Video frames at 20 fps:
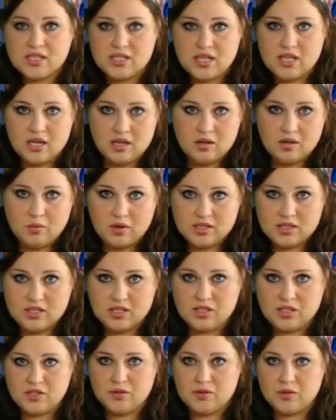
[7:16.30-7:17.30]
find the
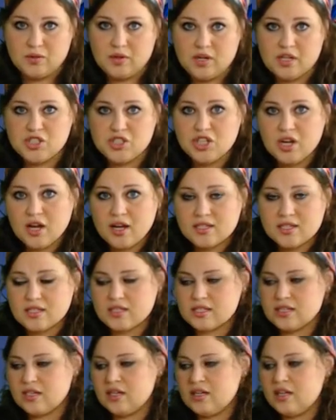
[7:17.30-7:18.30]
points that he wants
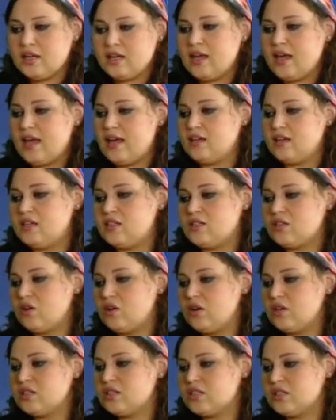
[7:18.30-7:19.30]
to adjust,
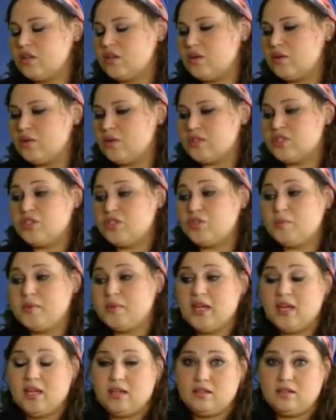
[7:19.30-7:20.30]
and he's
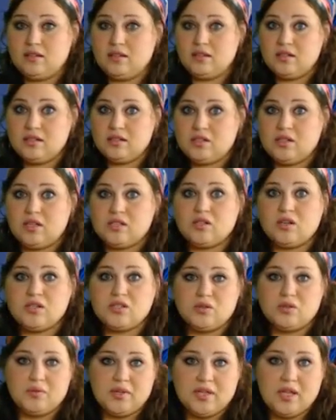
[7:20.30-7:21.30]
also zooming
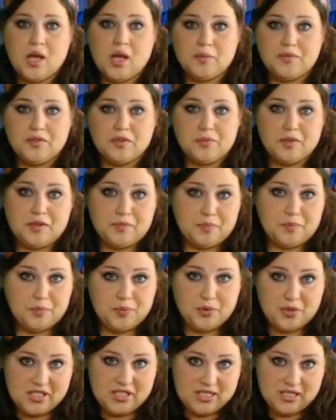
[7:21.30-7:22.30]
in, so that's also
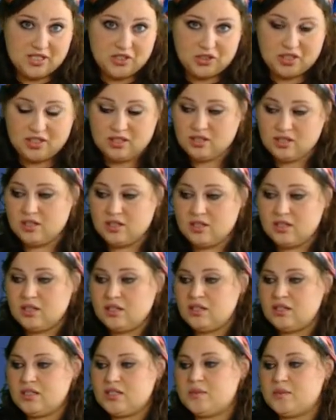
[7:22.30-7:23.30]
really helpful for
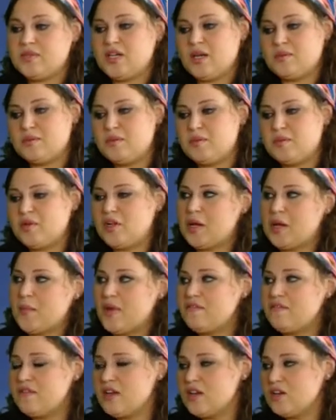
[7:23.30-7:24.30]
precision.
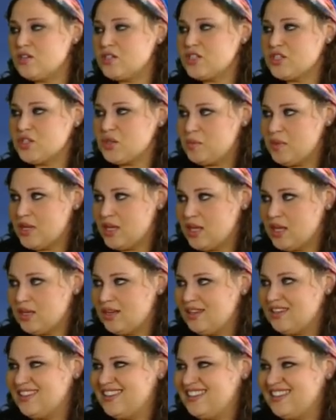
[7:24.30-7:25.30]
Sometimes people are like, my
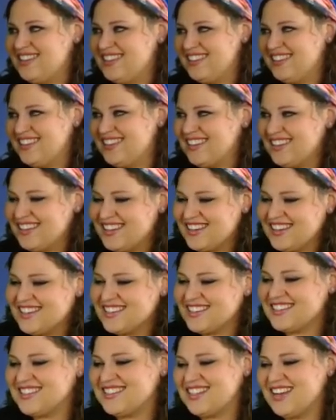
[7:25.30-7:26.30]
finger's too big.
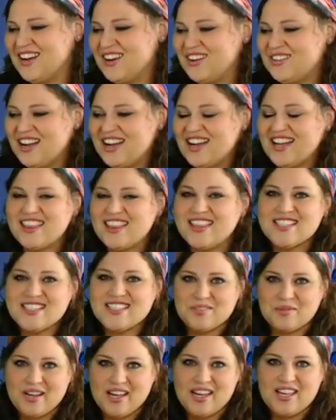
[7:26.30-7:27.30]

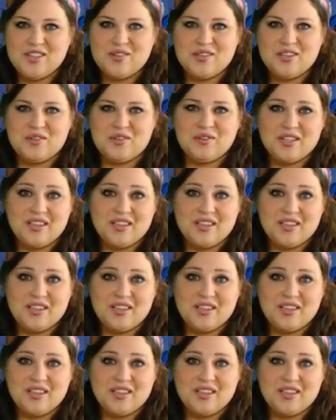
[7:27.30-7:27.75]
So